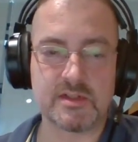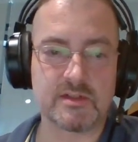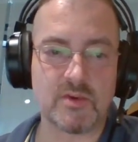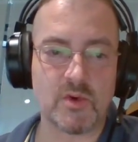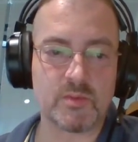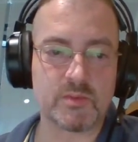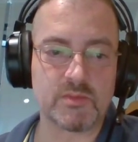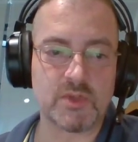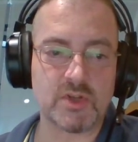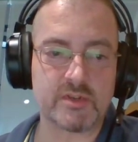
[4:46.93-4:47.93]

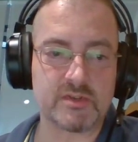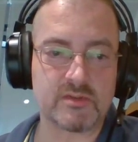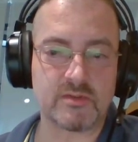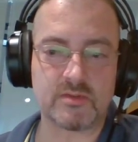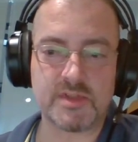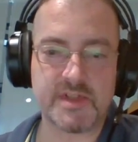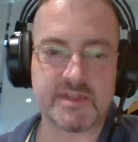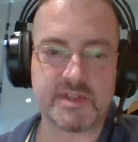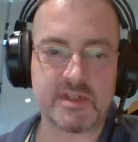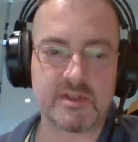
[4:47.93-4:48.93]

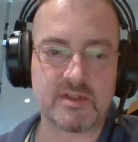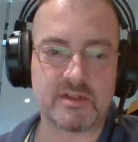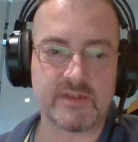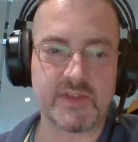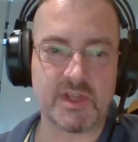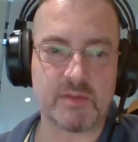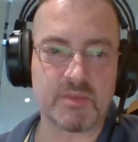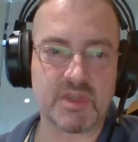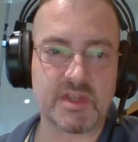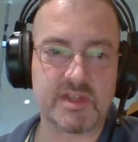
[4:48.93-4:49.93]
none of
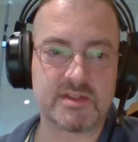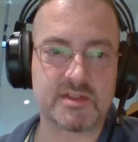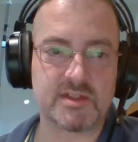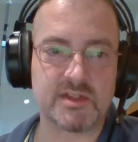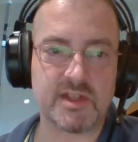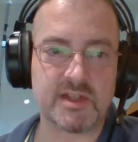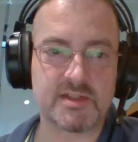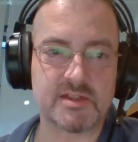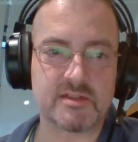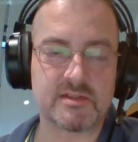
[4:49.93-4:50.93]
them get
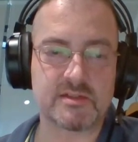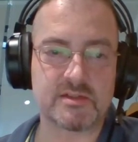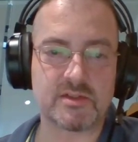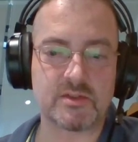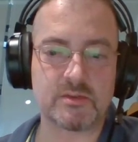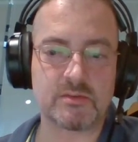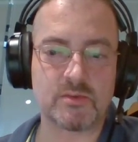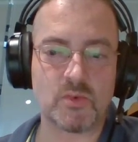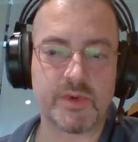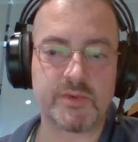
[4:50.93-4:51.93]
indexed. So
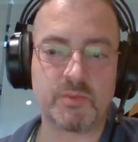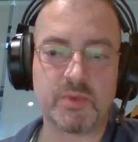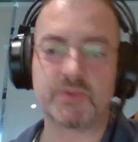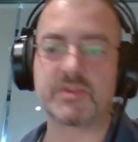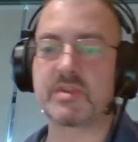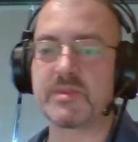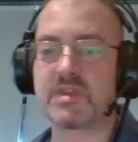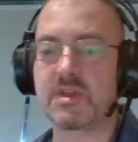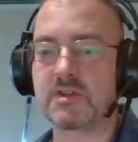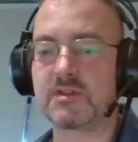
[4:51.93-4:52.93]
when you post
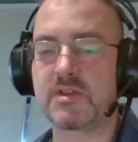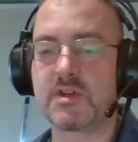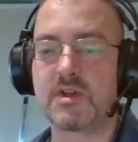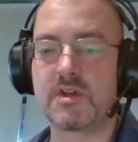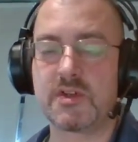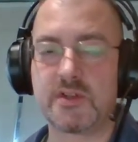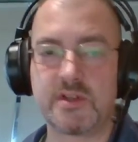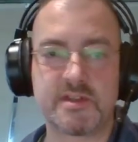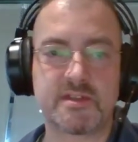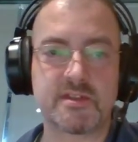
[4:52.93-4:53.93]
something,
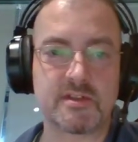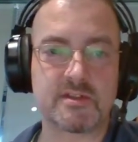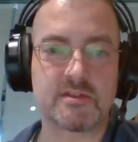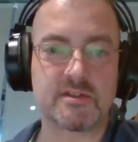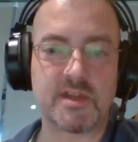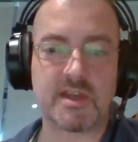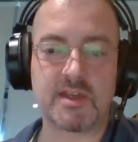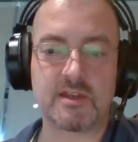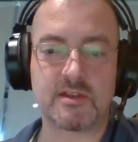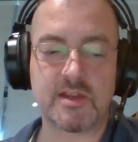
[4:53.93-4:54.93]
it's not
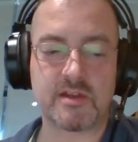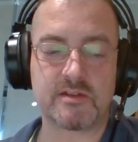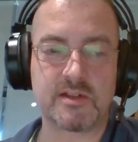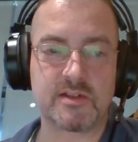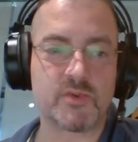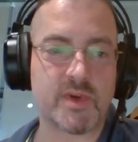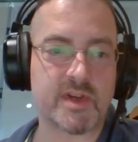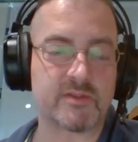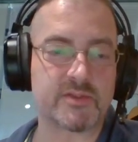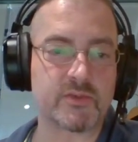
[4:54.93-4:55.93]
taken into
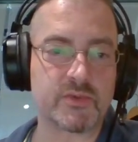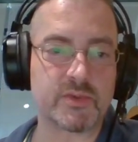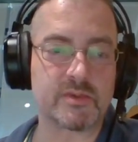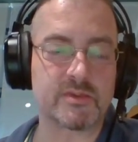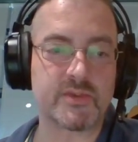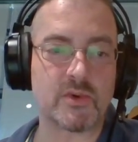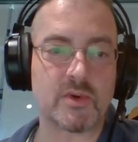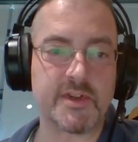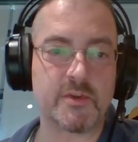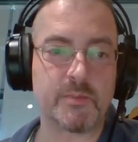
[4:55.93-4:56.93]
account on Google, so
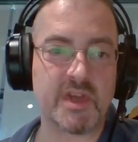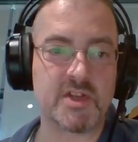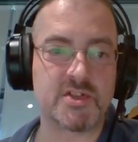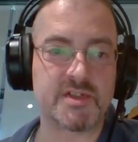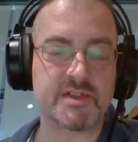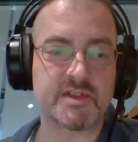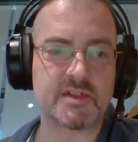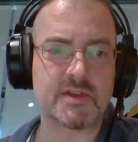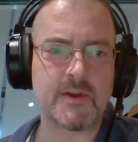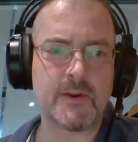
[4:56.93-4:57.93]
only the pages
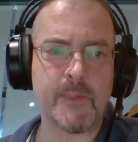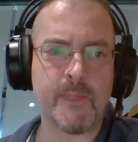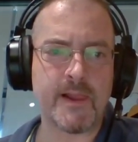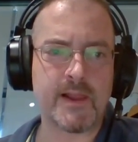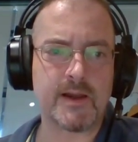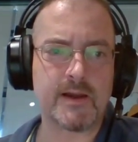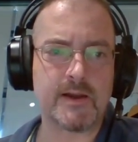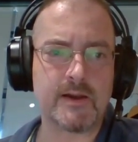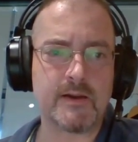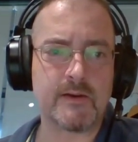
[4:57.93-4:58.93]

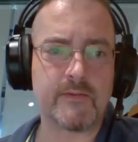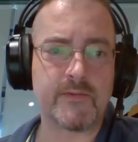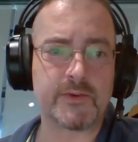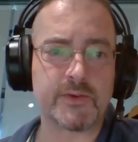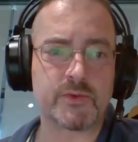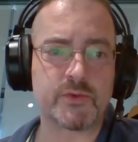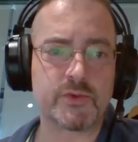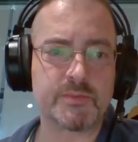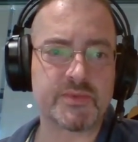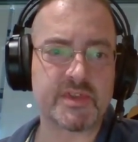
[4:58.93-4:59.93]
For the
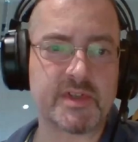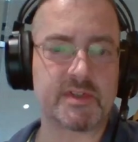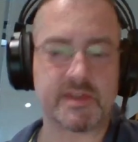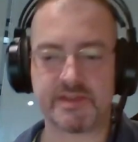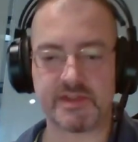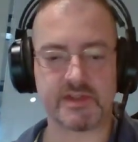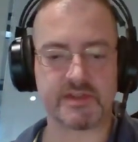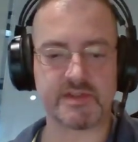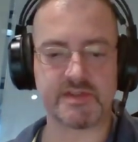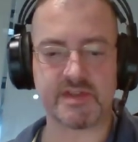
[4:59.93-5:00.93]
groups, I think
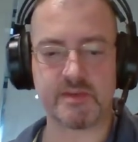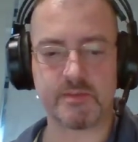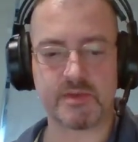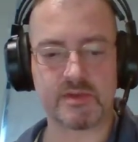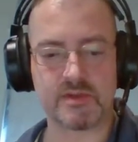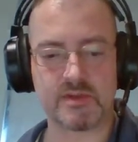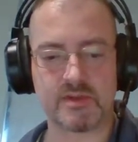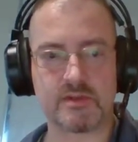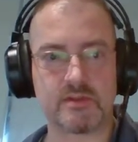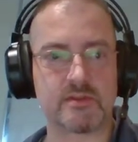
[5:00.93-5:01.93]
it's the same.
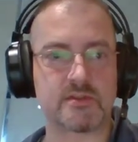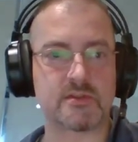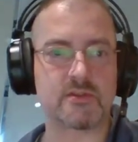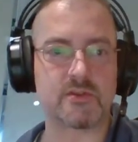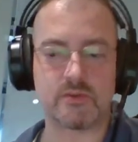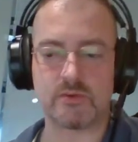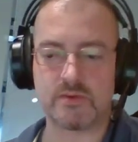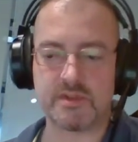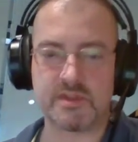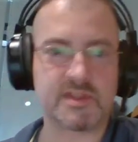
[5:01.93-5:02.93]
There's no
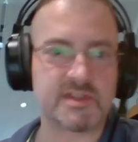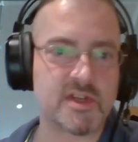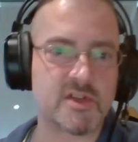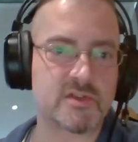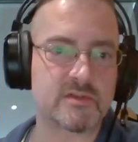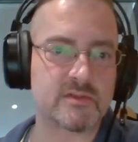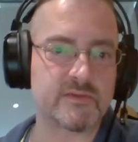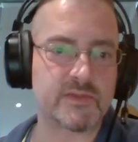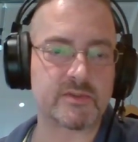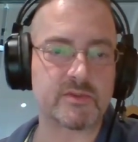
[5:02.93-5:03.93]
indexation
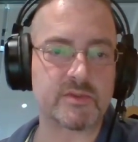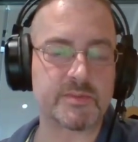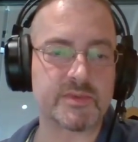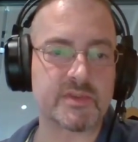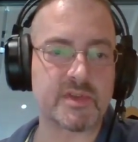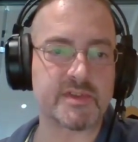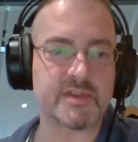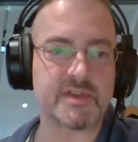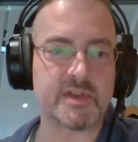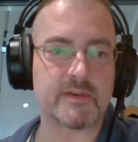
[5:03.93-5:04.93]
for the groups, there's
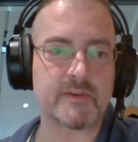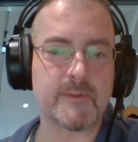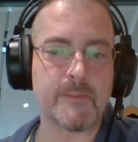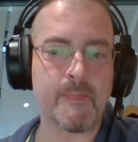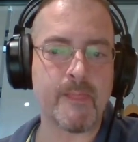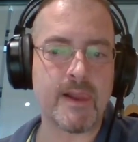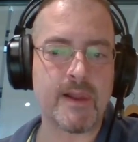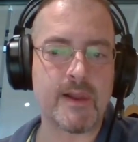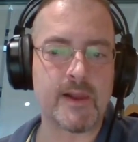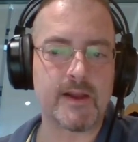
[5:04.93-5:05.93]
nothing.
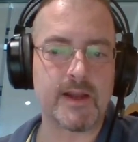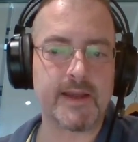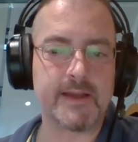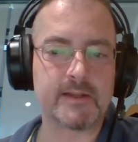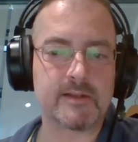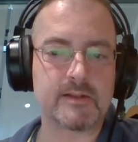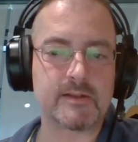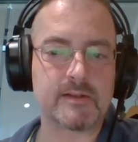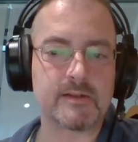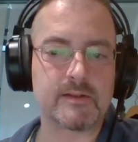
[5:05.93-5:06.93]
And
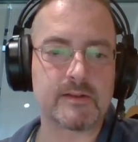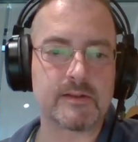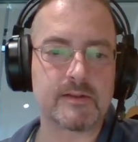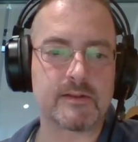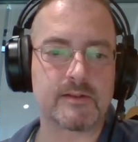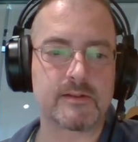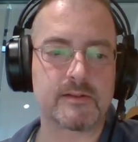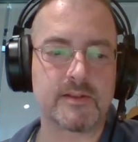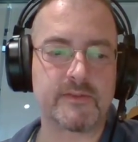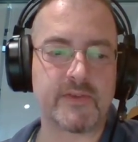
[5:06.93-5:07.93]

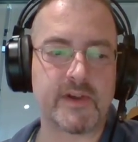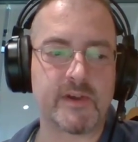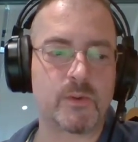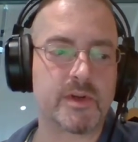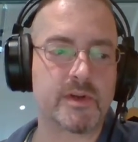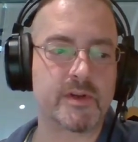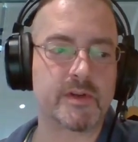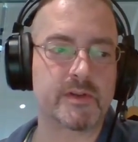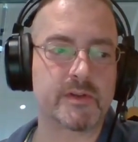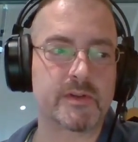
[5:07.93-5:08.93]
if I
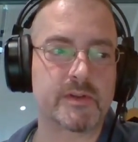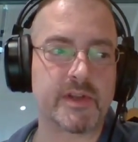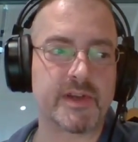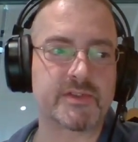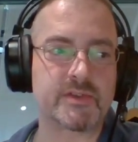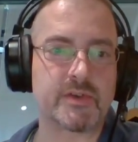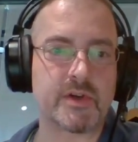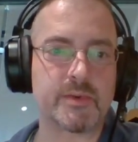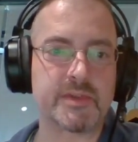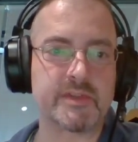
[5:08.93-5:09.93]
were Nextdoor,
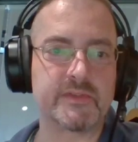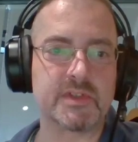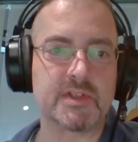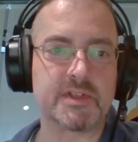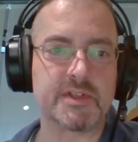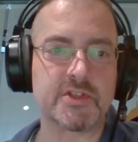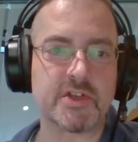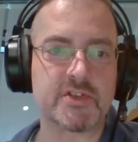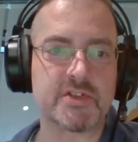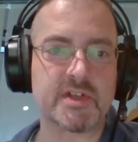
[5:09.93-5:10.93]
I would definitely
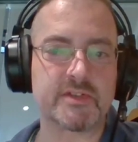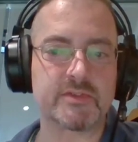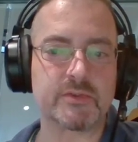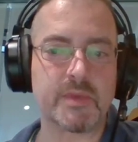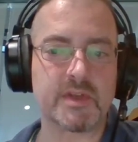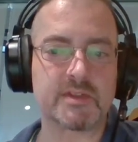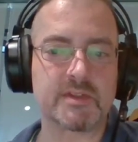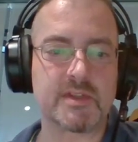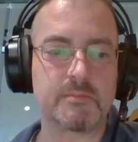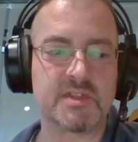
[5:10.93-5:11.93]
change that to make
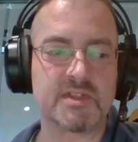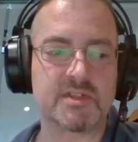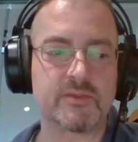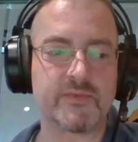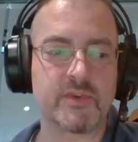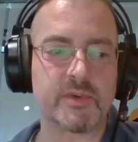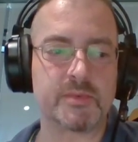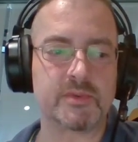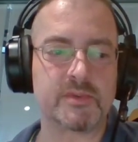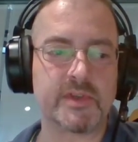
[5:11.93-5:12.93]
them
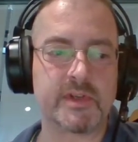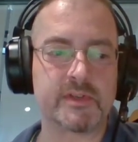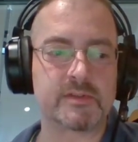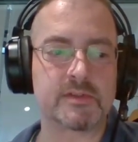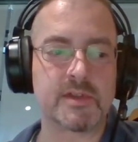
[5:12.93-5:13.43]
discoverable and